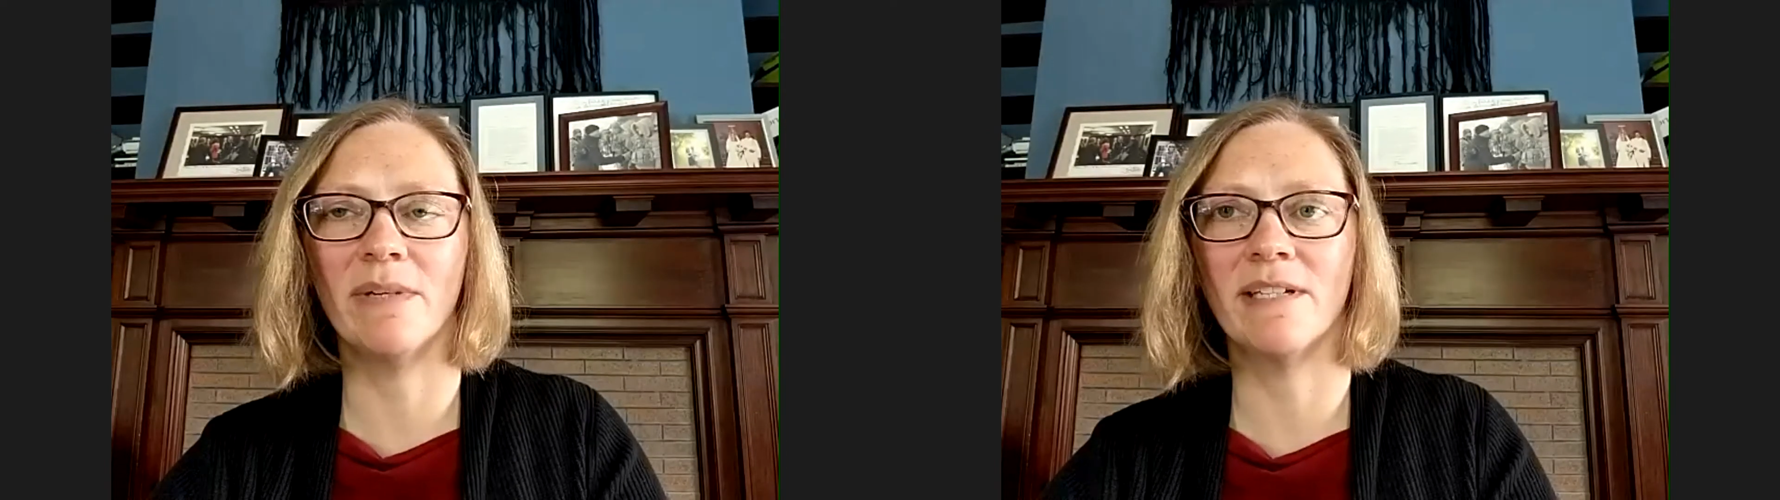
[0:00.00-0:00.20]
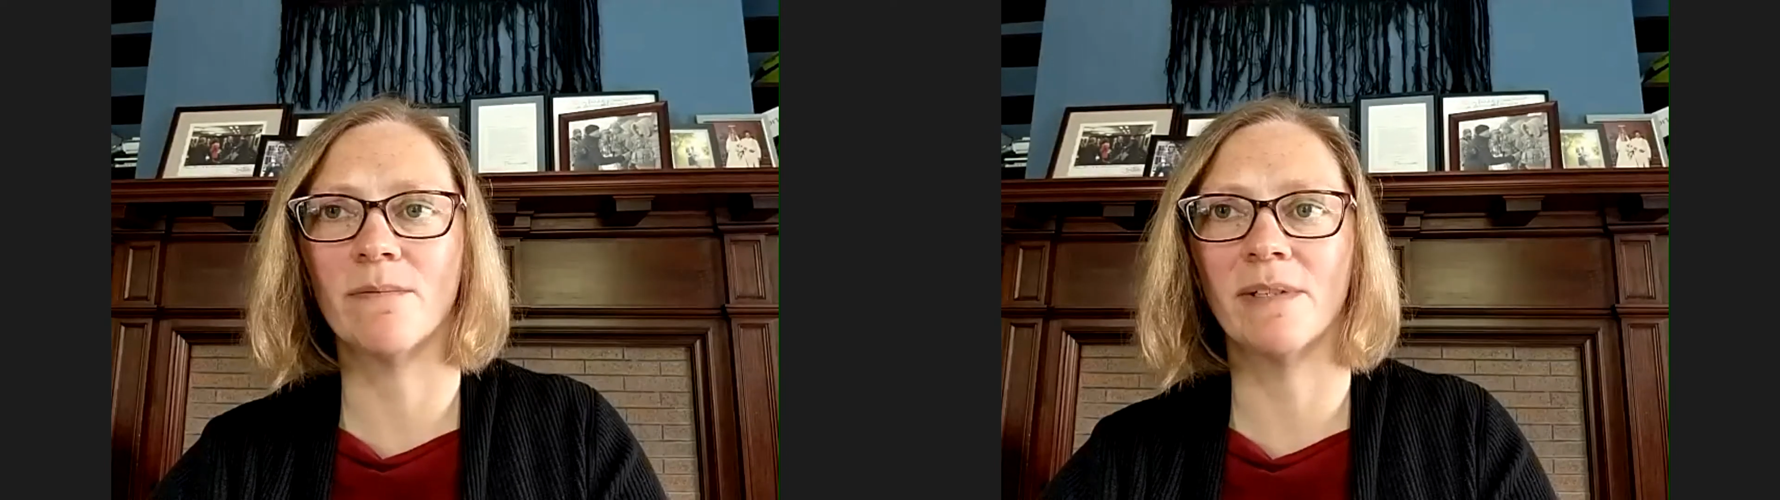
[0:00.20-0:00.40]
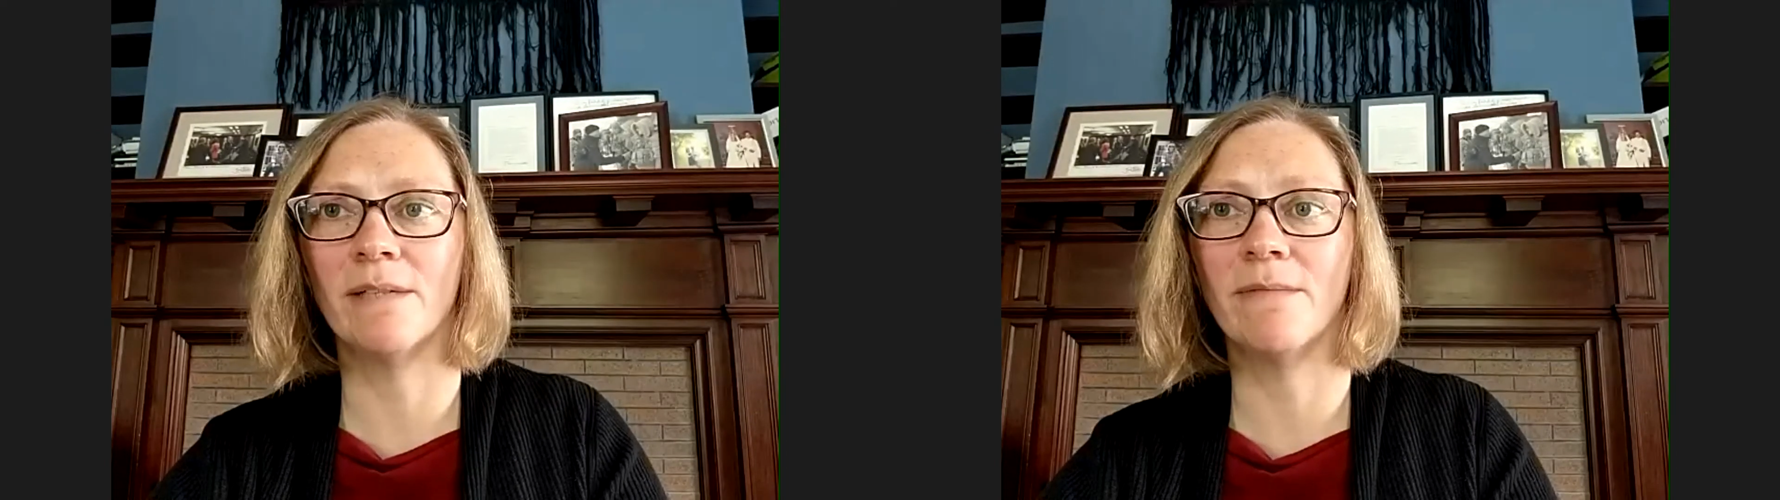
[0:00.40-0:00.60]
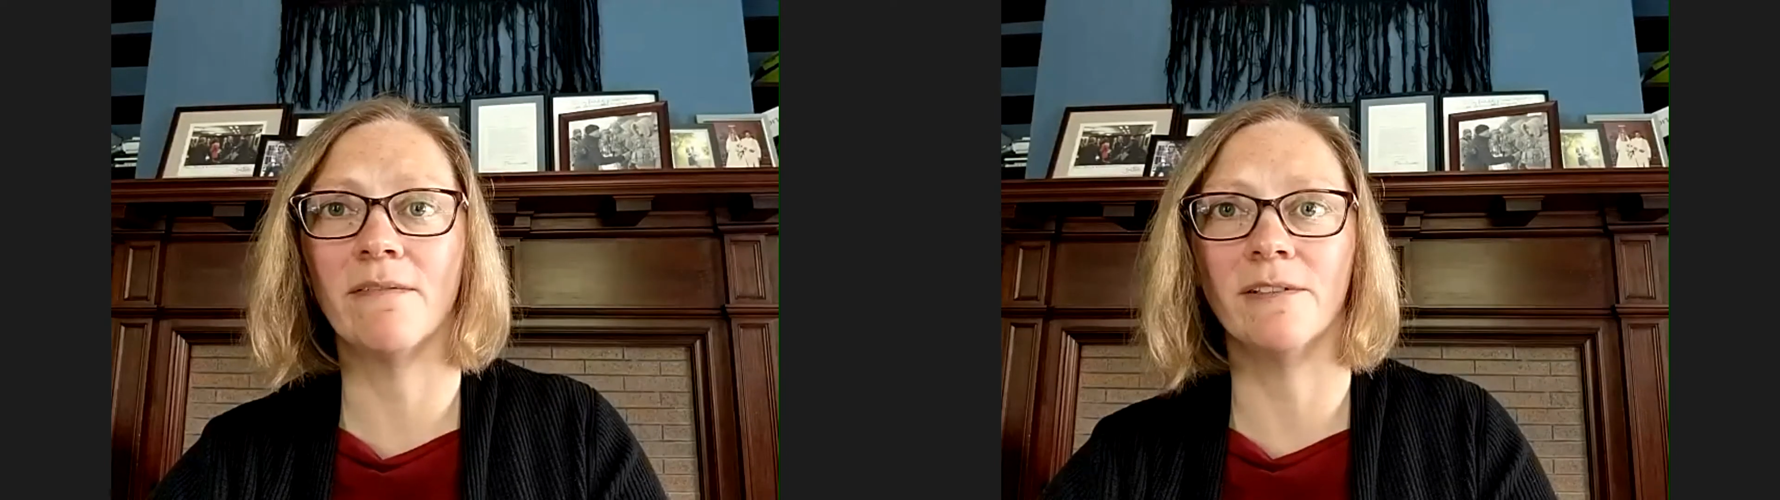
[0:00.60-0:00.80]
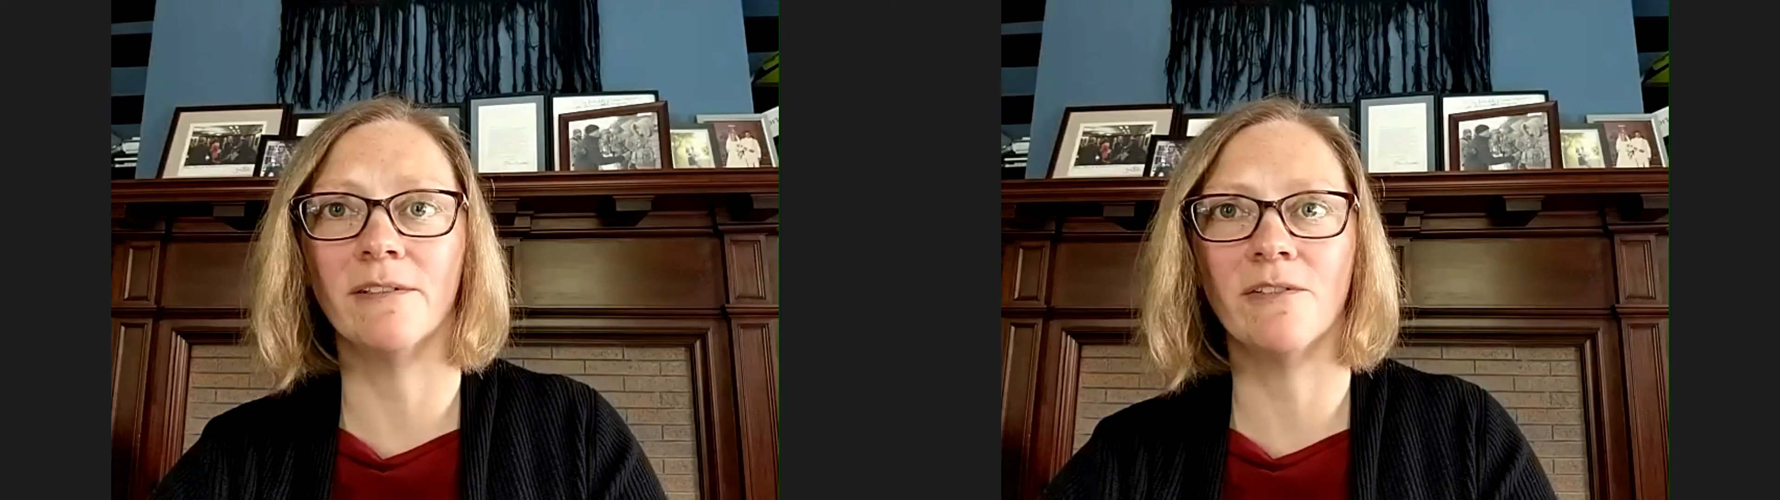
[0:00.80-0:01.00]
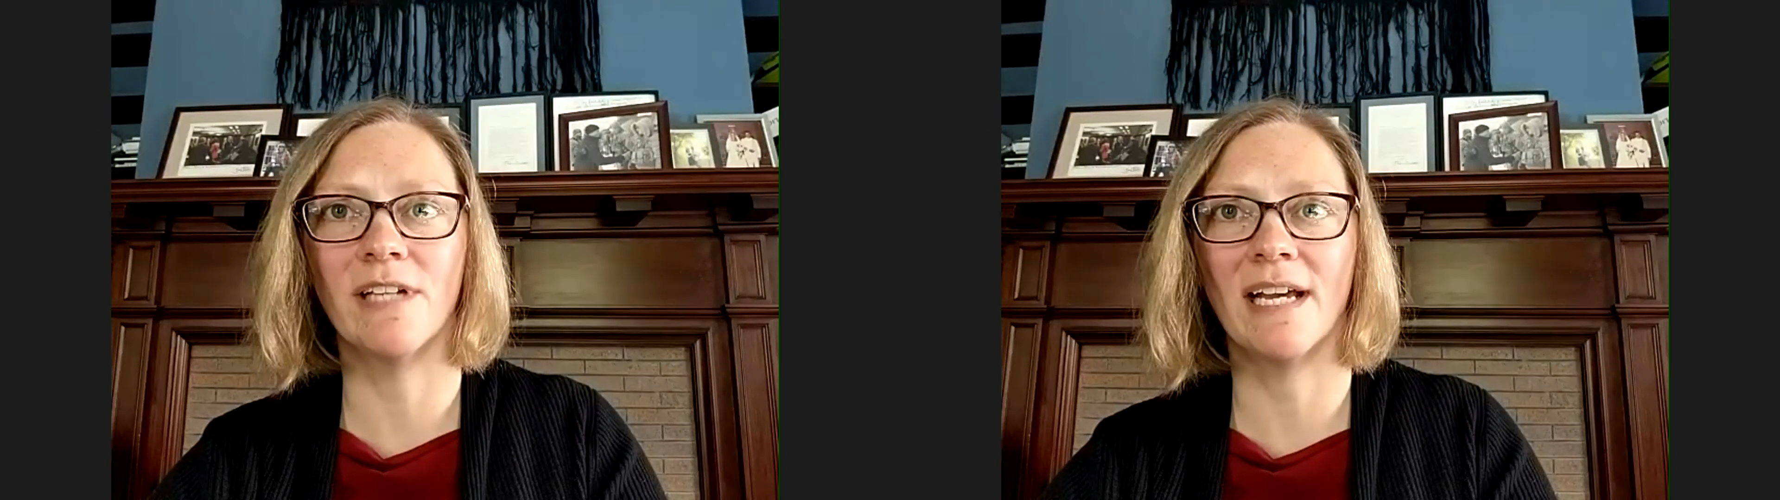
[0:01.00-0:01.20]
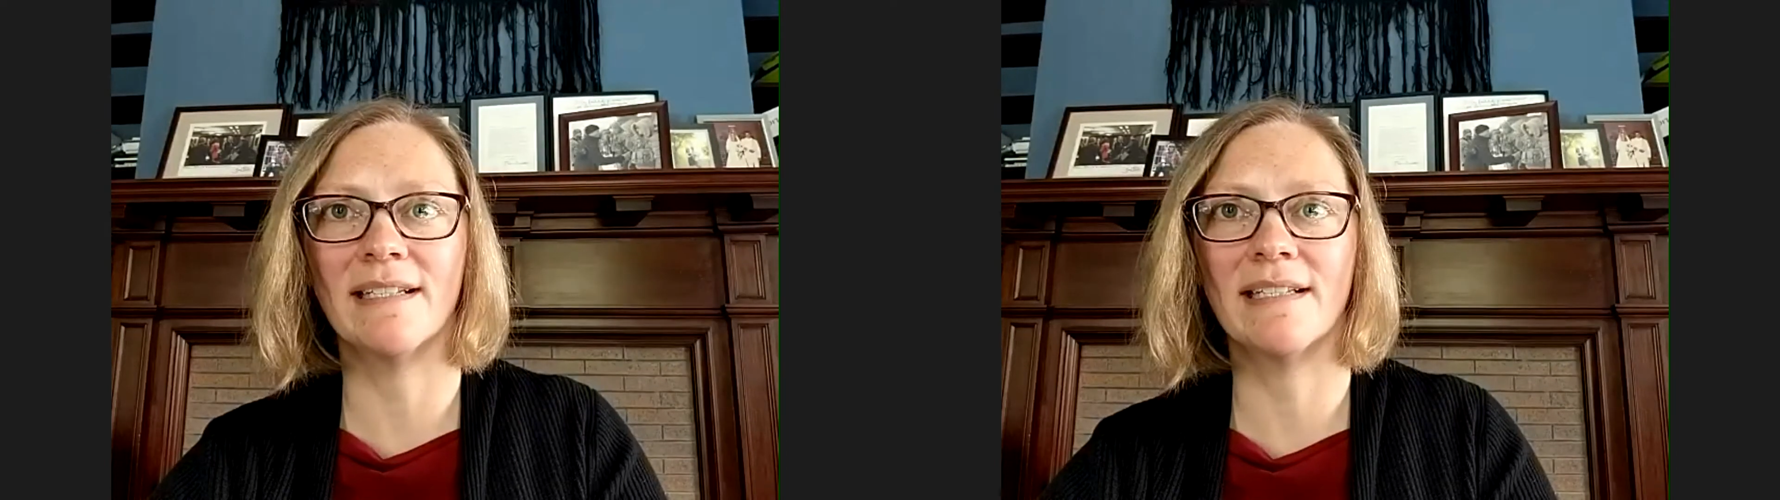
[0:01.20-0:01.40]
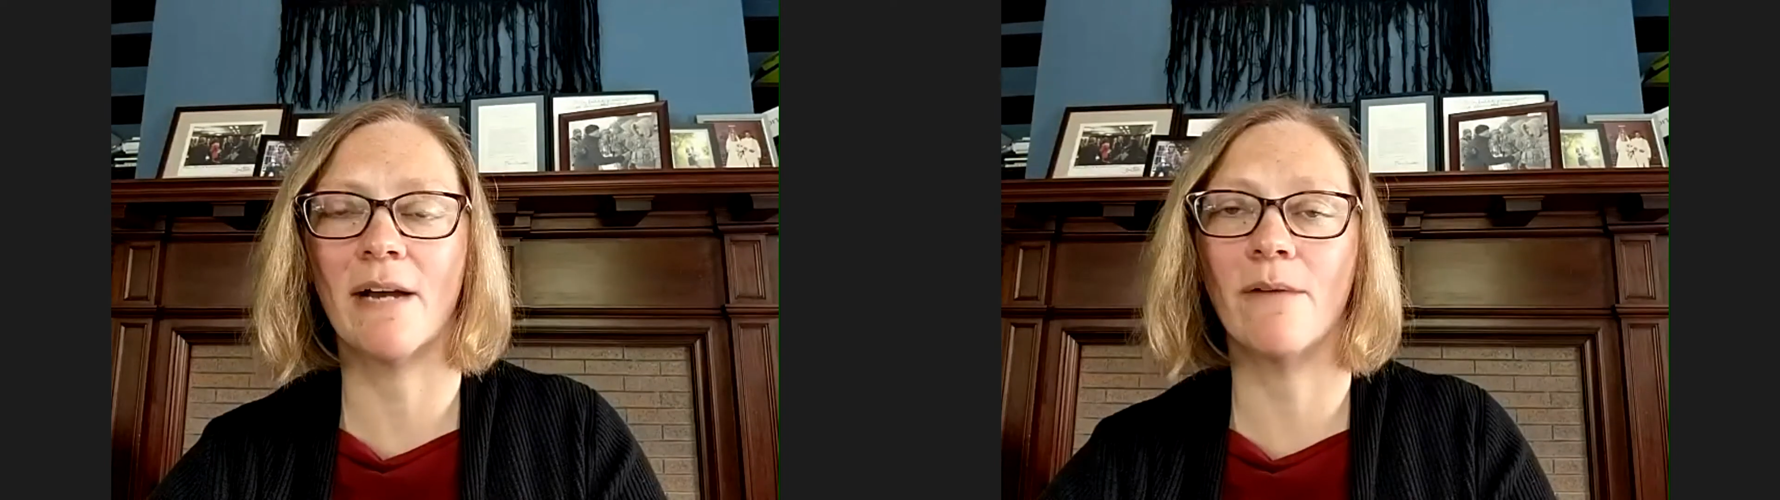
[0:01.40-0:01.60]
but has really
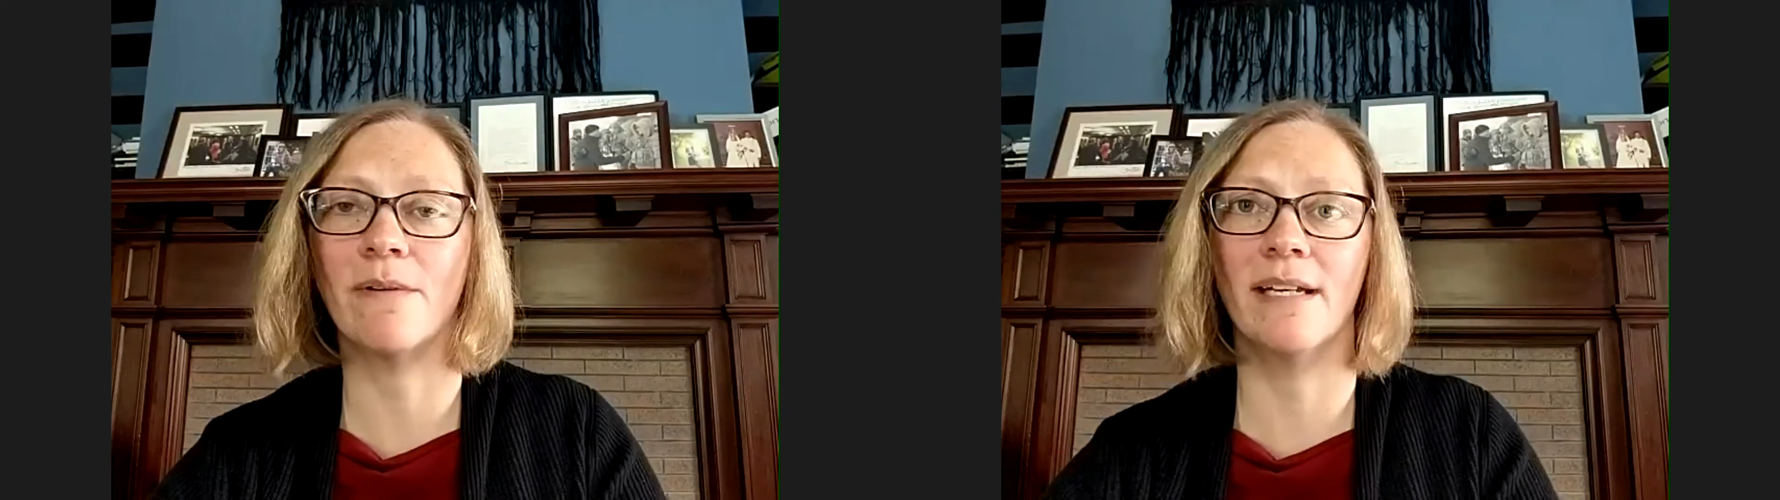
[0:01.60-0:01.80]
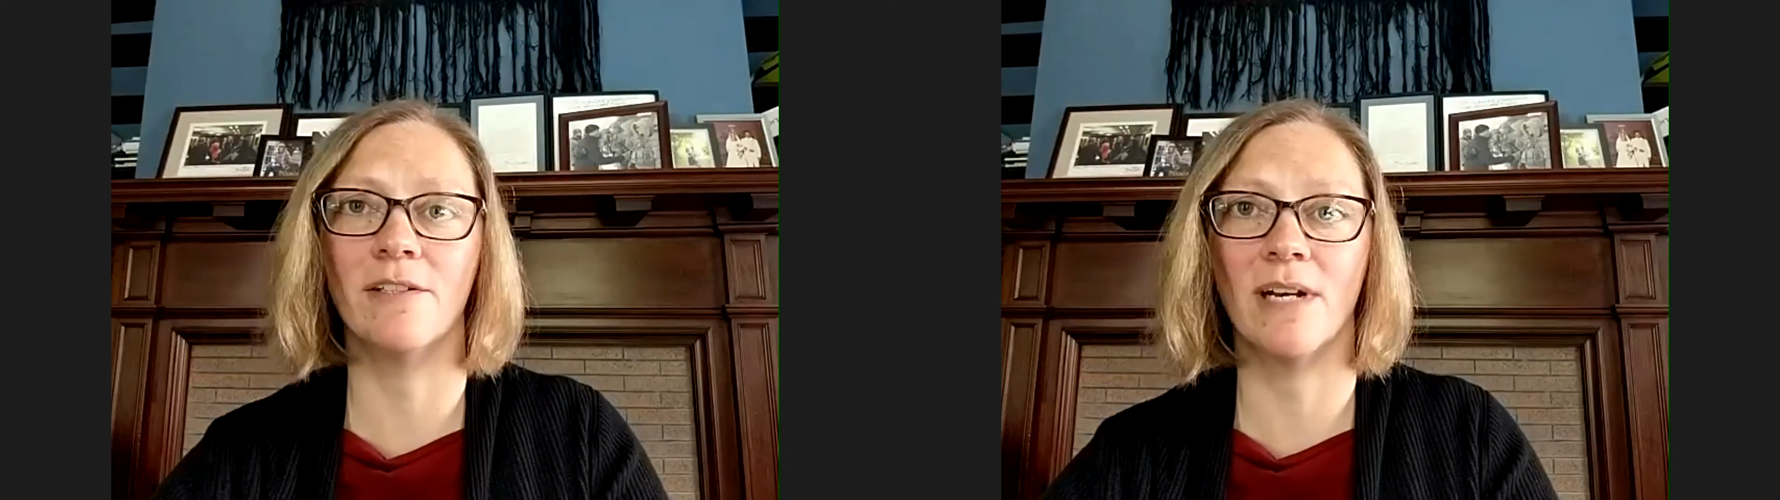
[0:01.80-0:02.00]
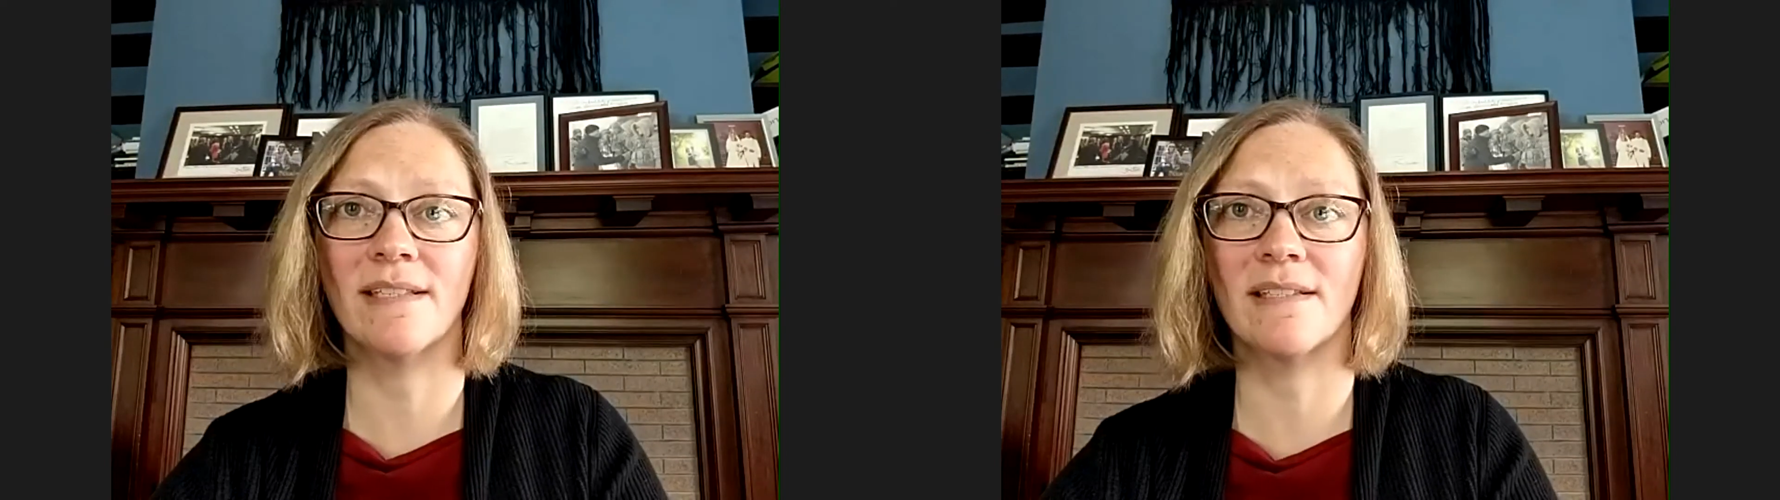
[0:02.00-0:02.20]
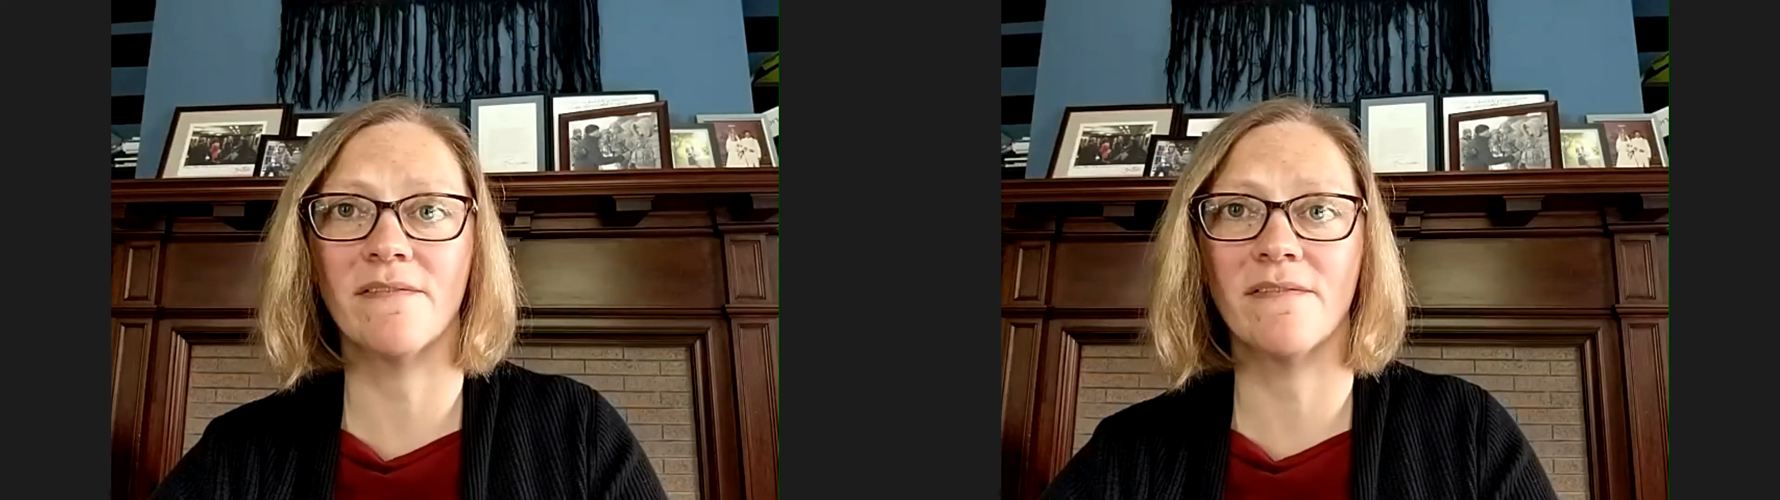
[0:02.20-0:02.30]
revolutionized how we address